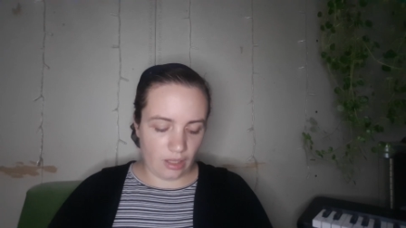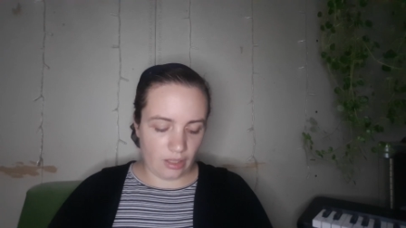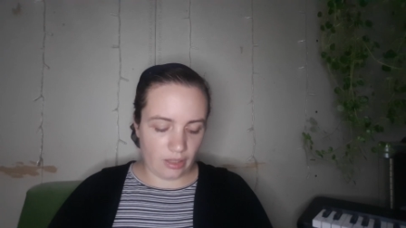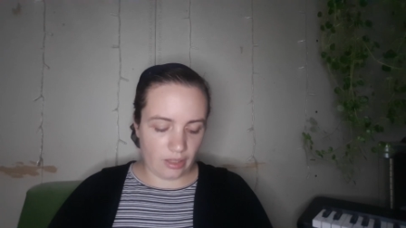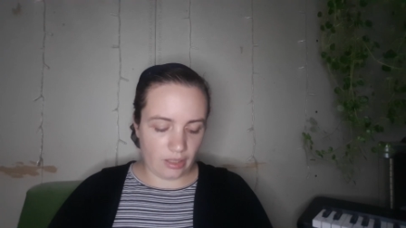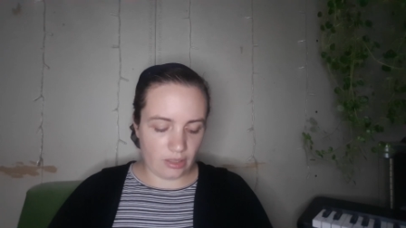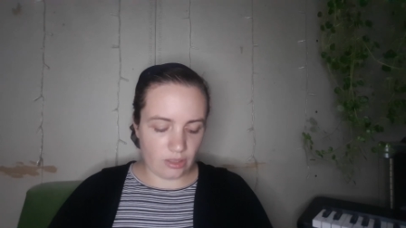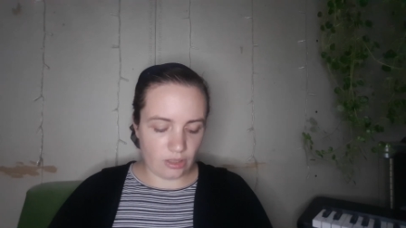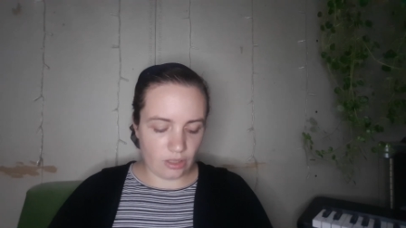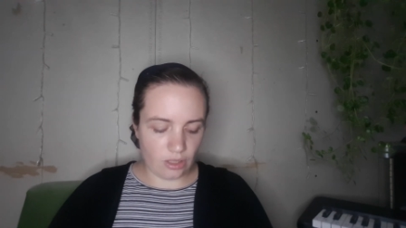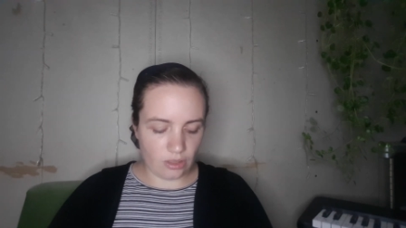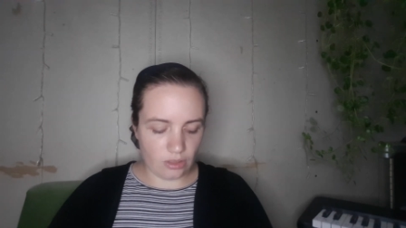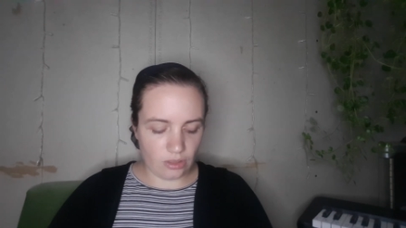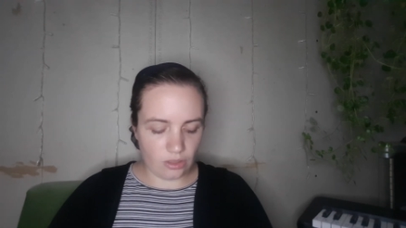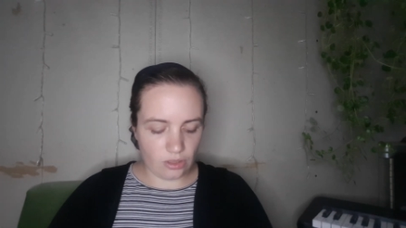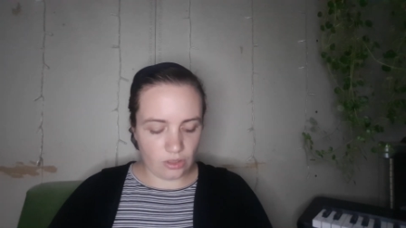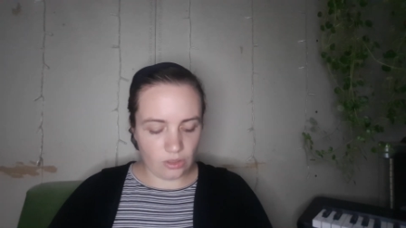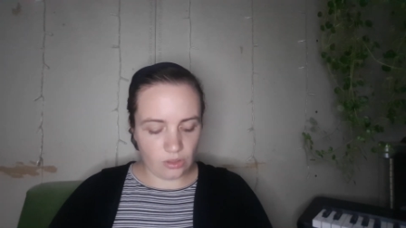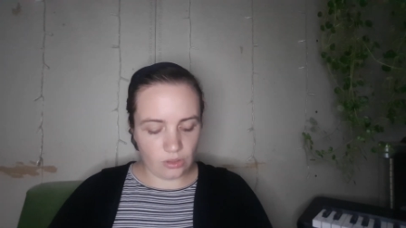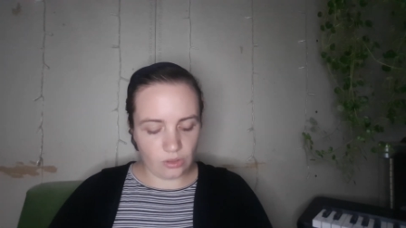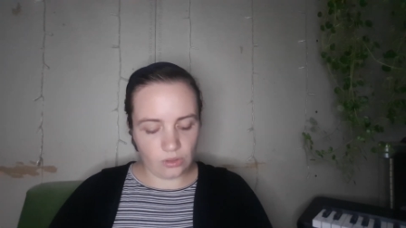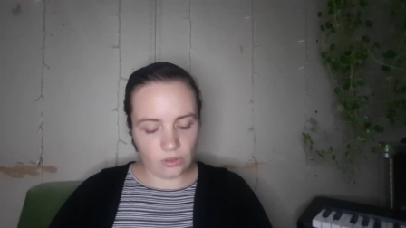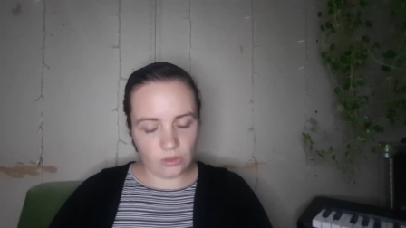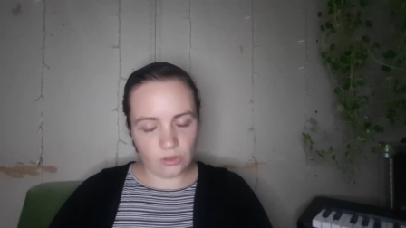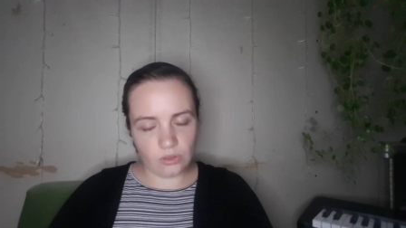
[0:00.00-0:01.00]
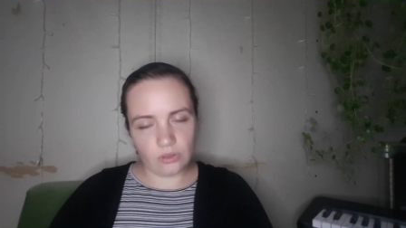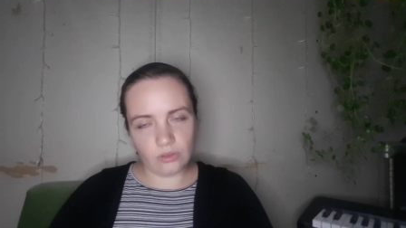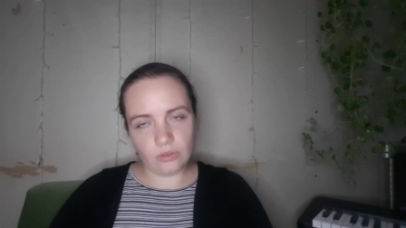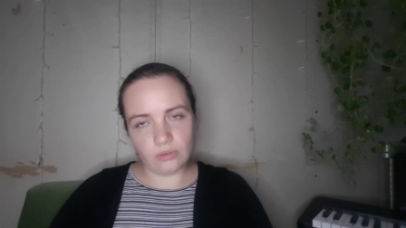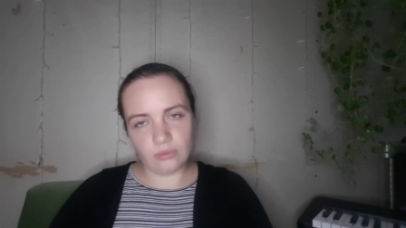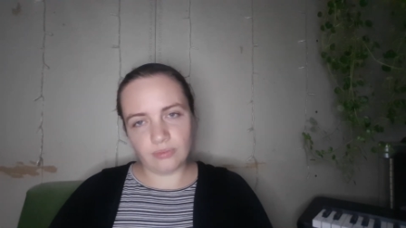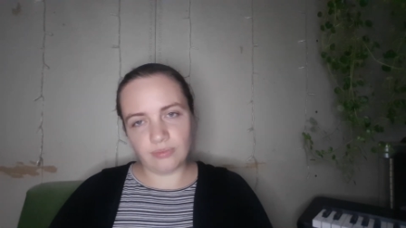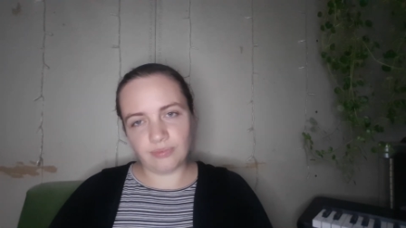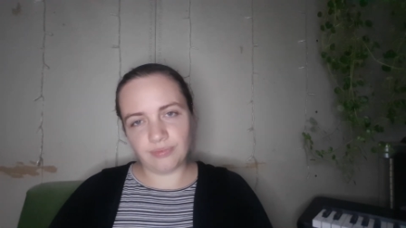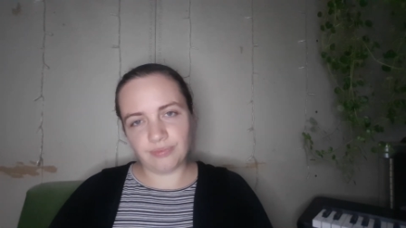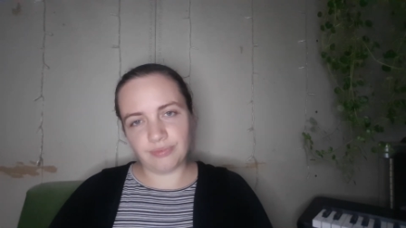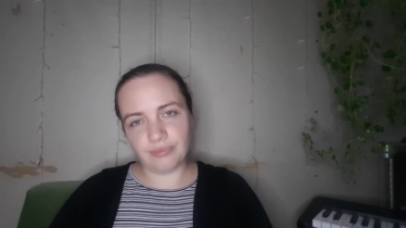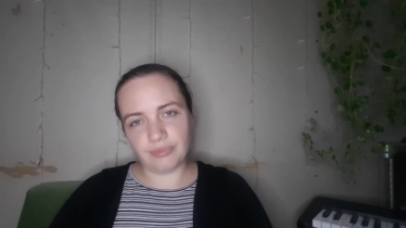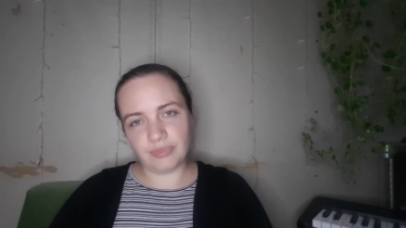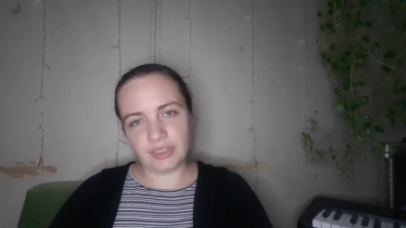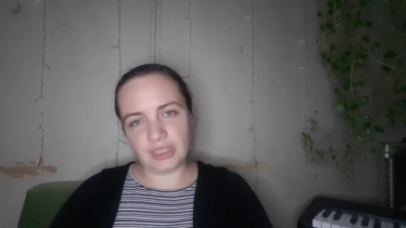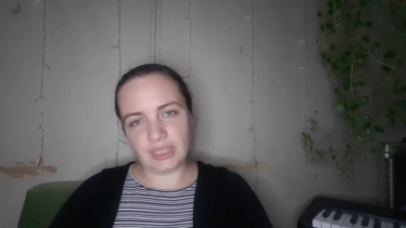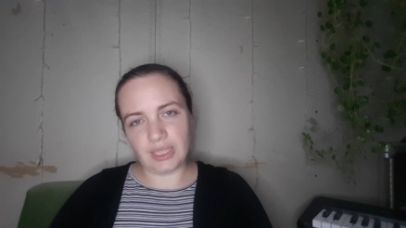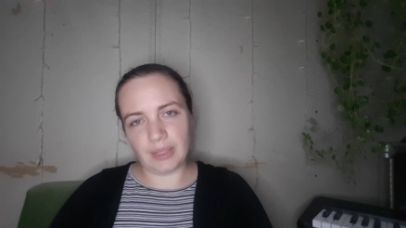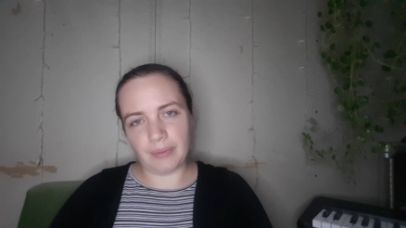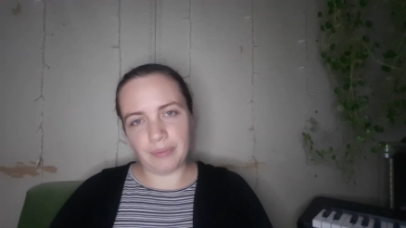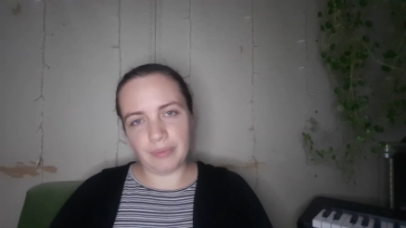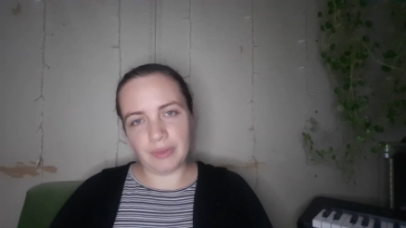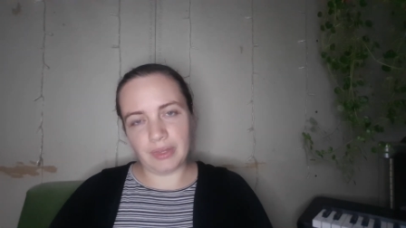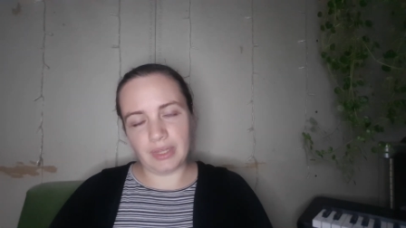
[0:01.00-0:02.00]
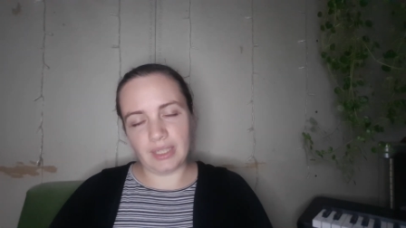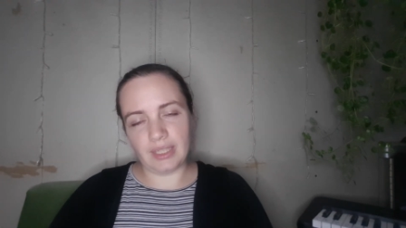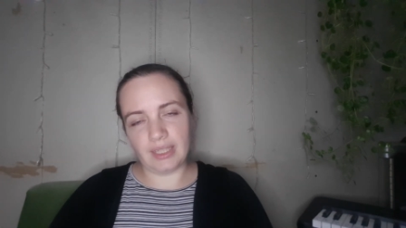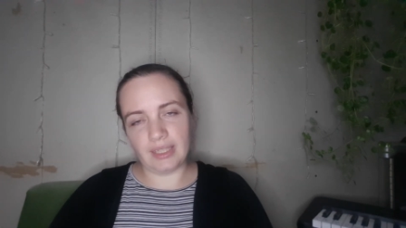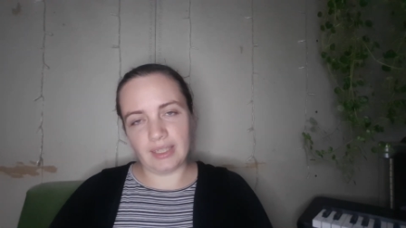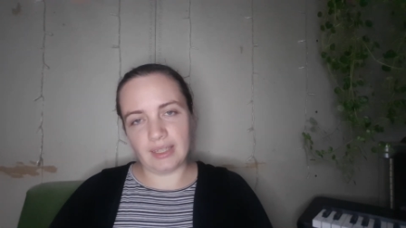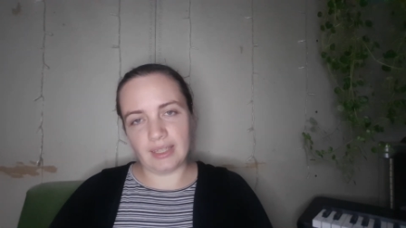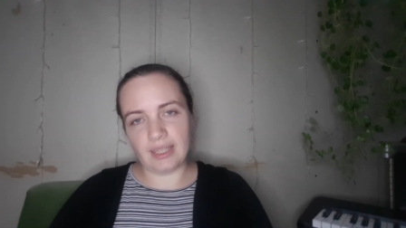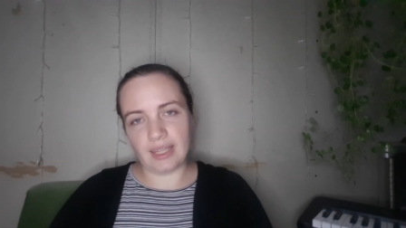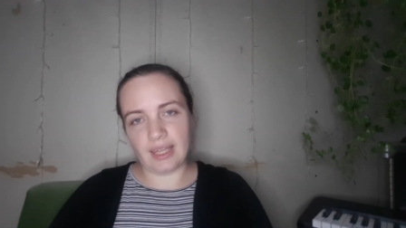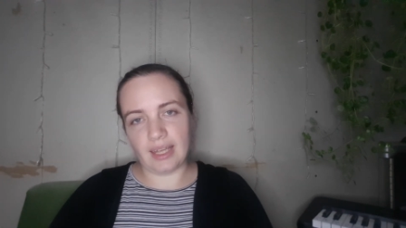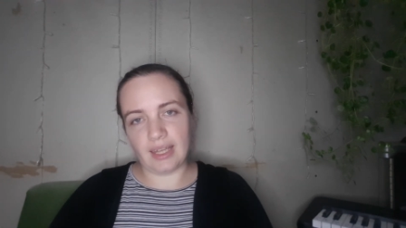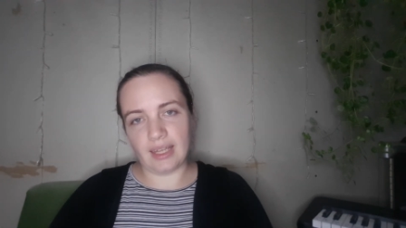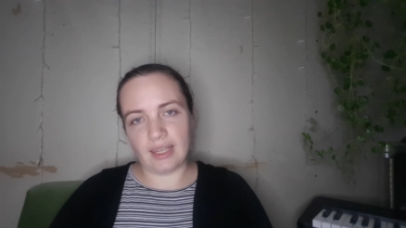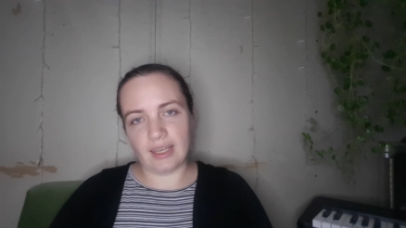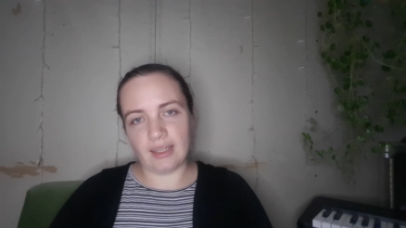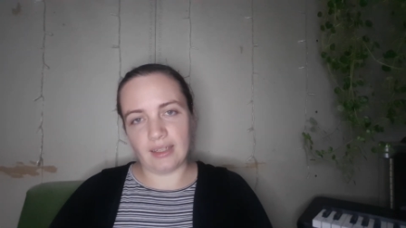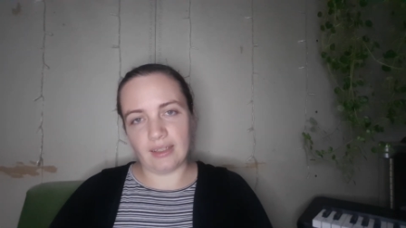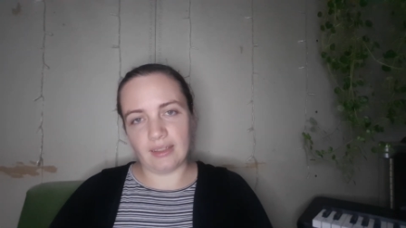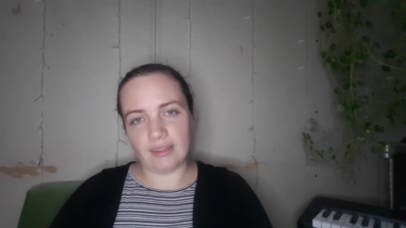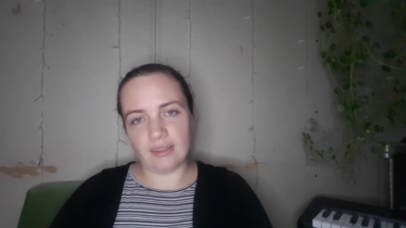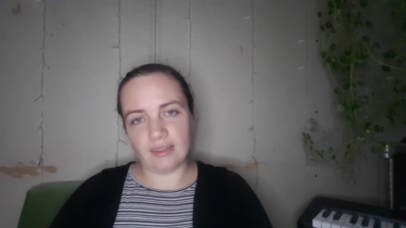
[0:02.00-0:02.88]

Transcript: there's also something that